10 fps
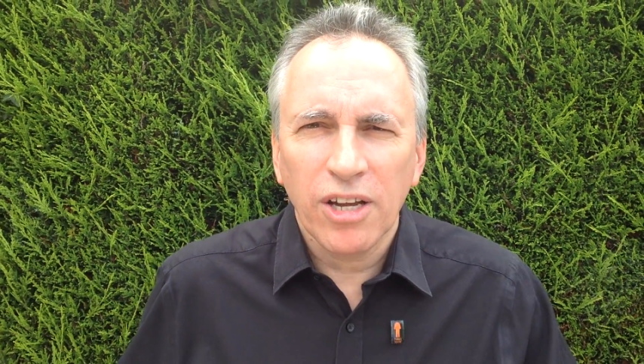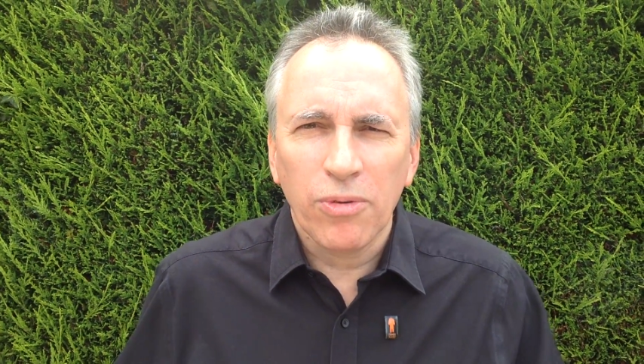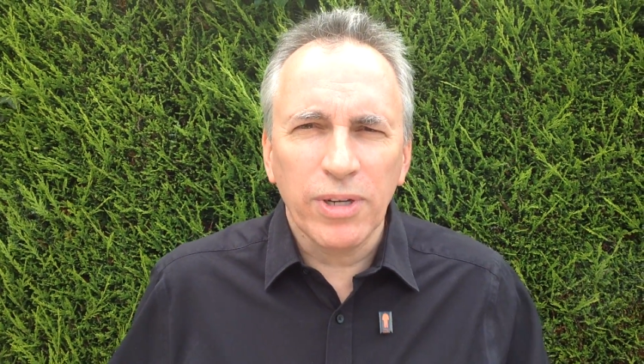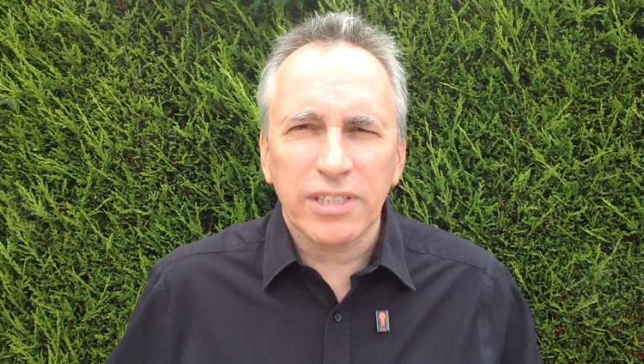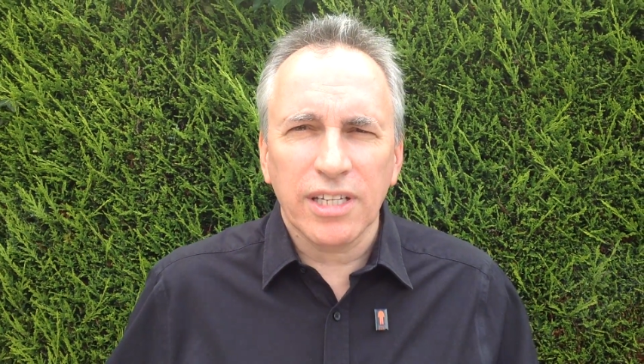
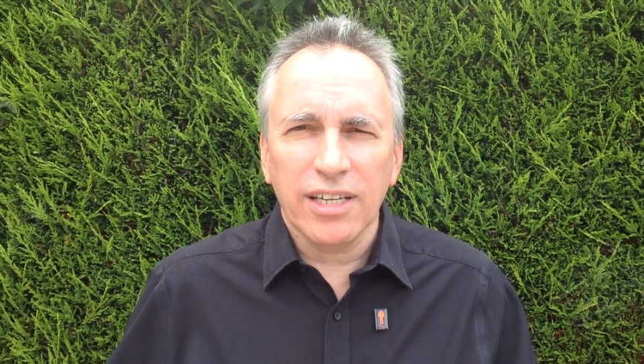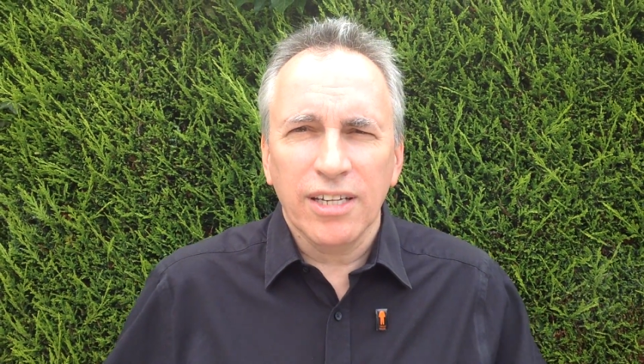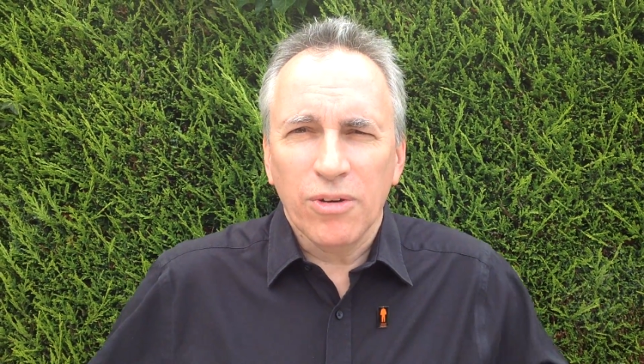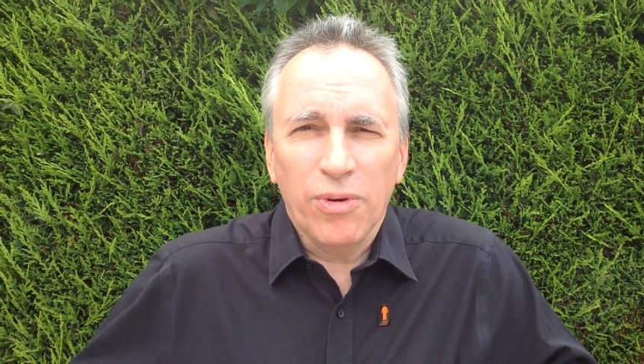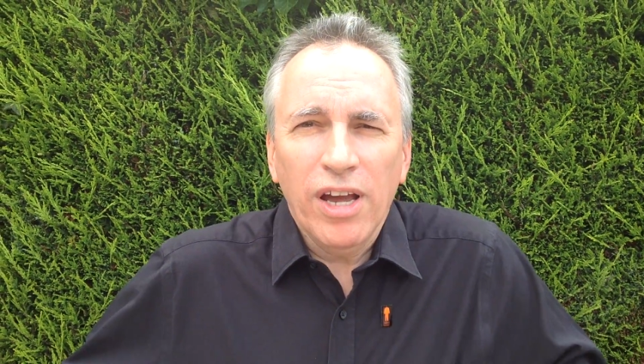We're saying
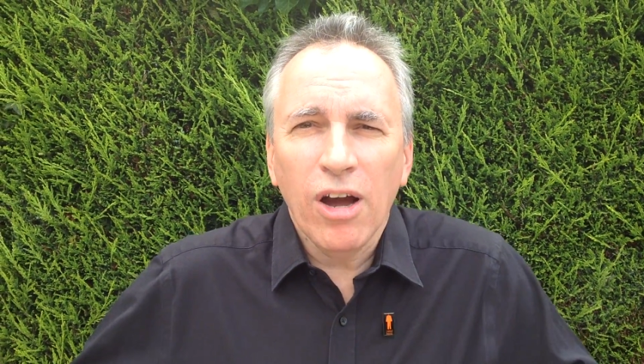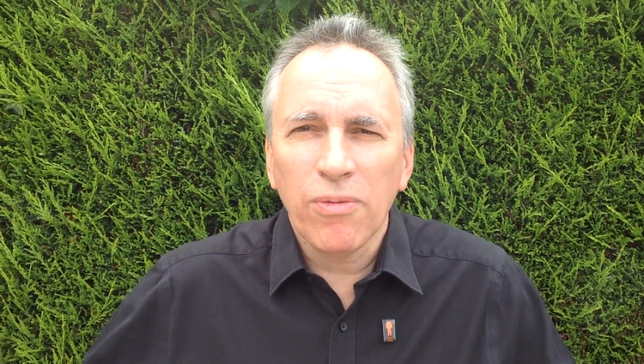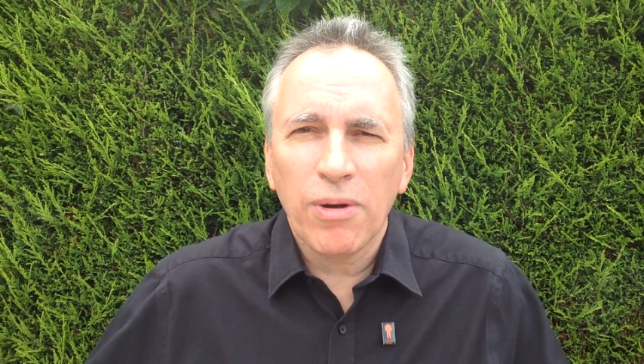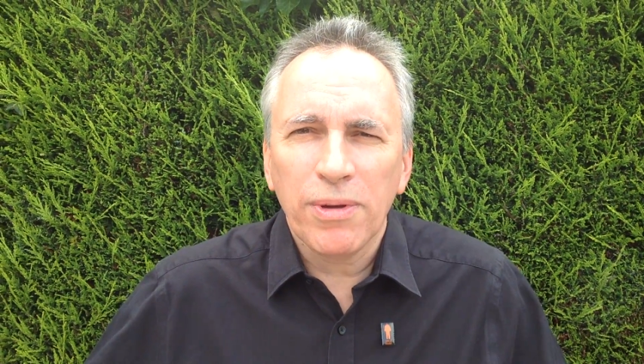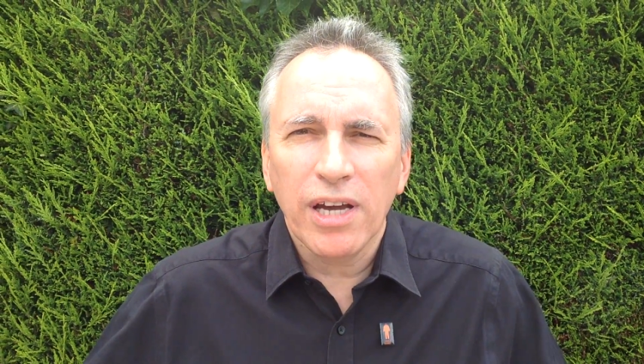we are
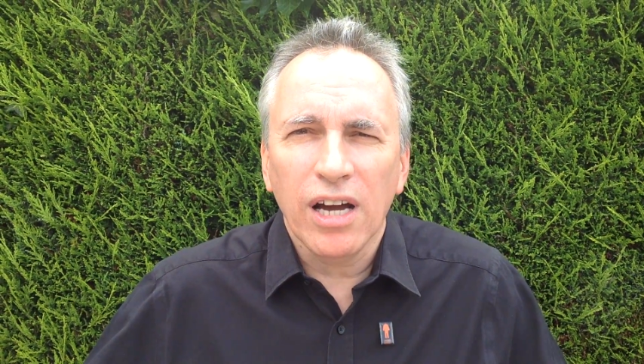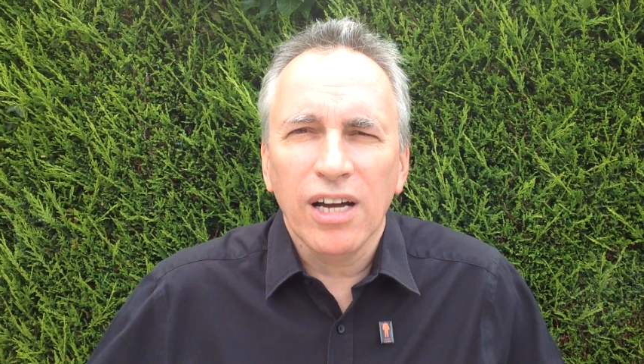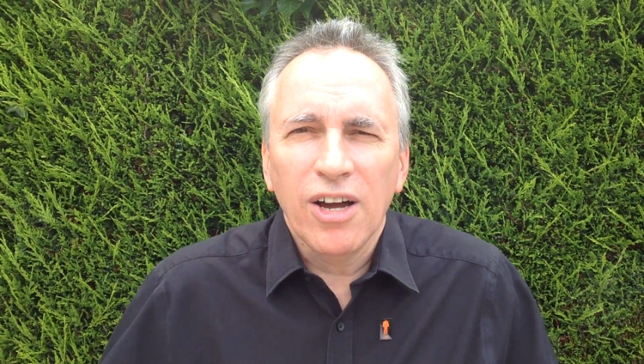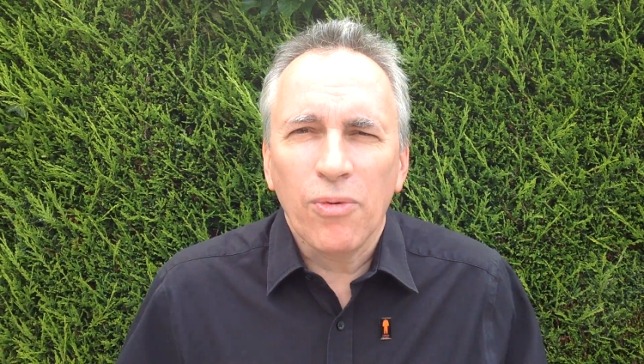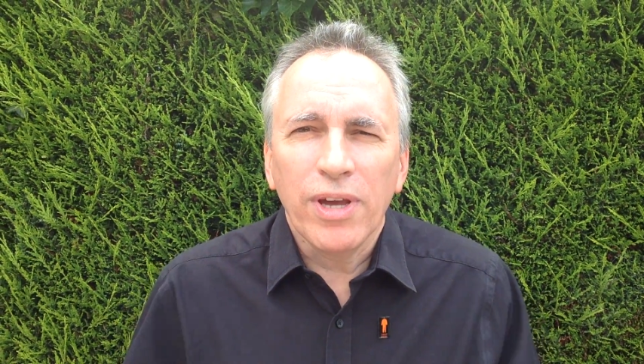where we are.
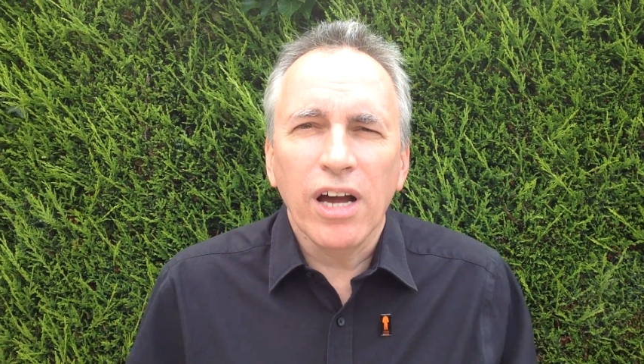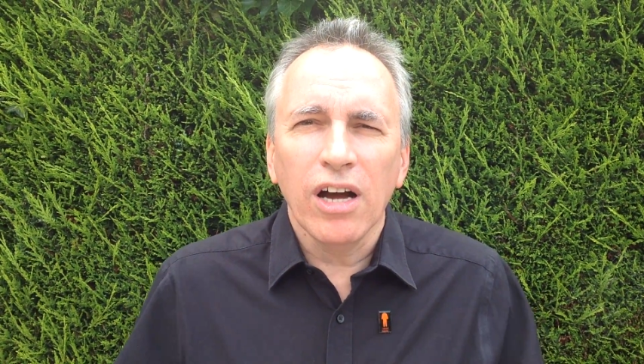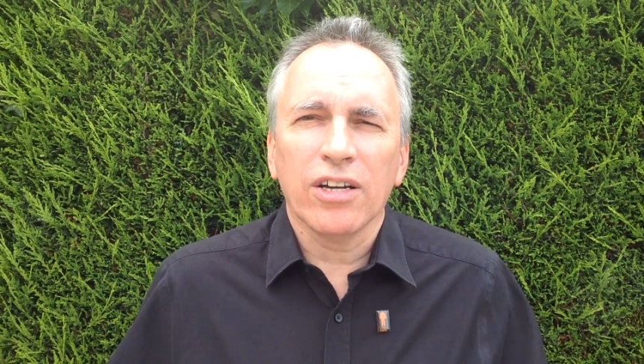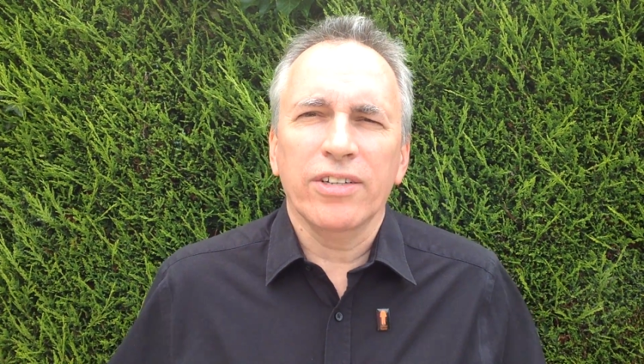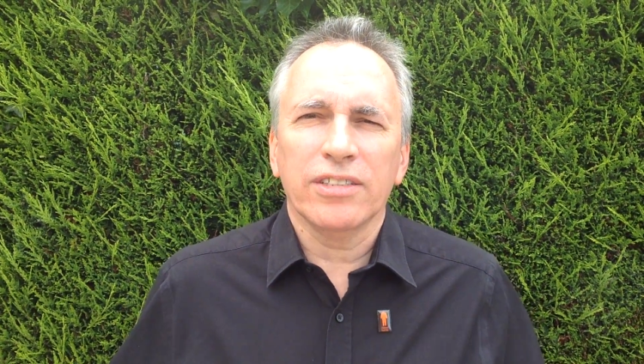We
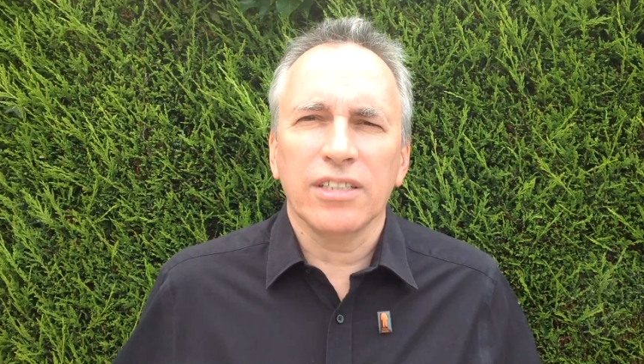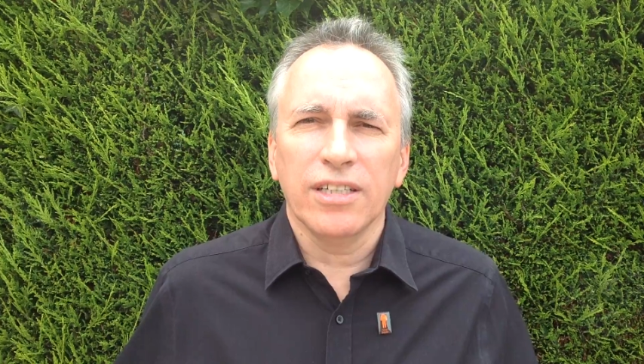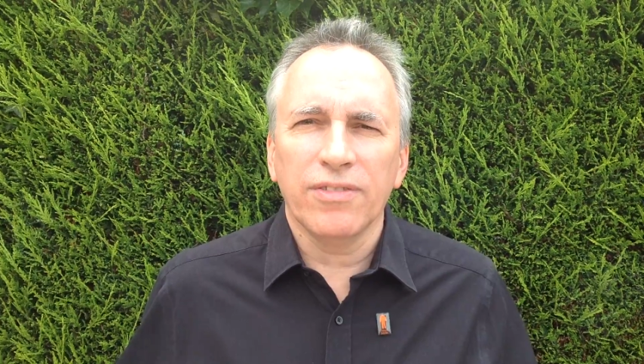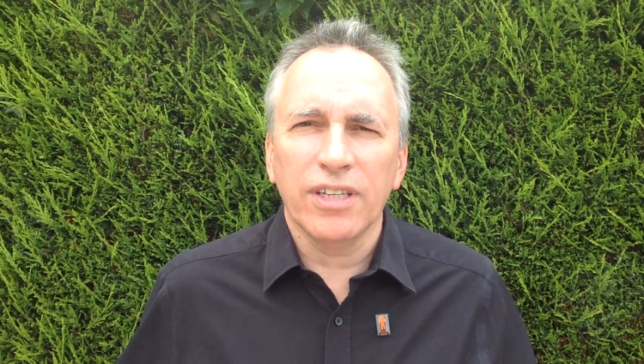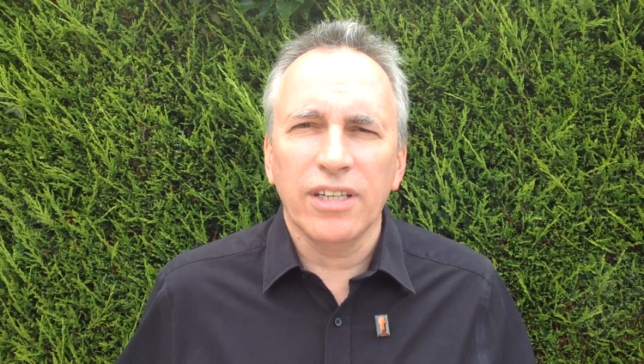are going to
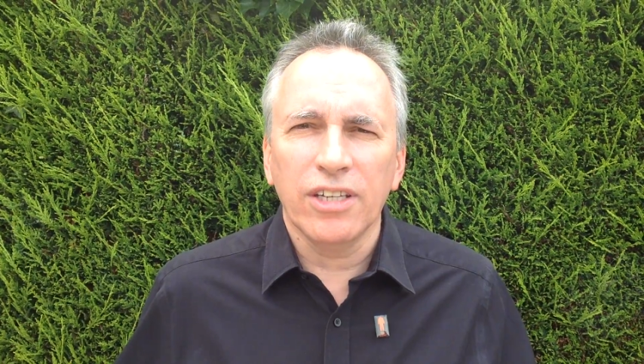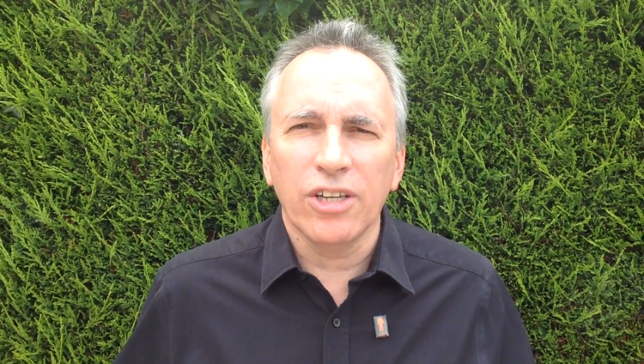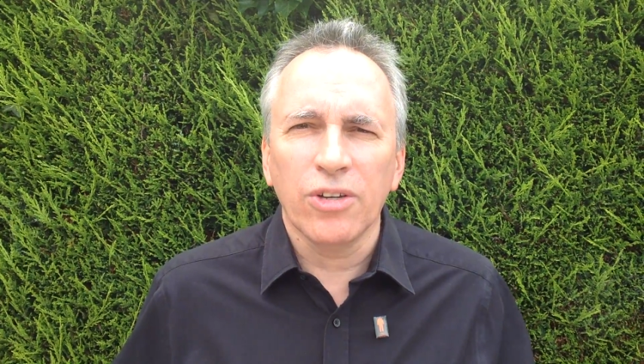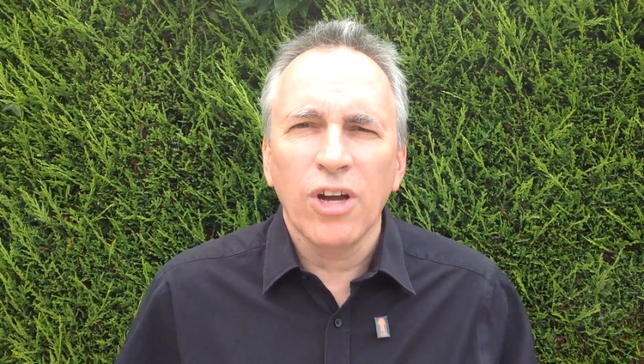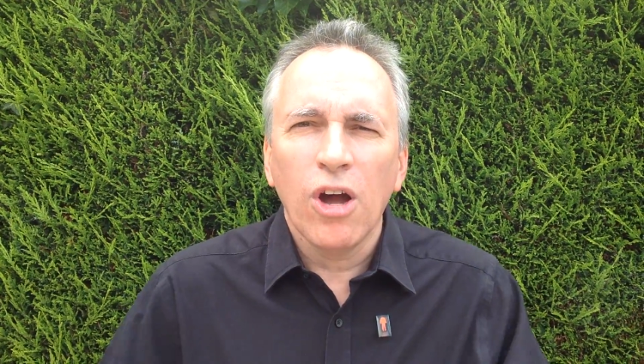leave the EU.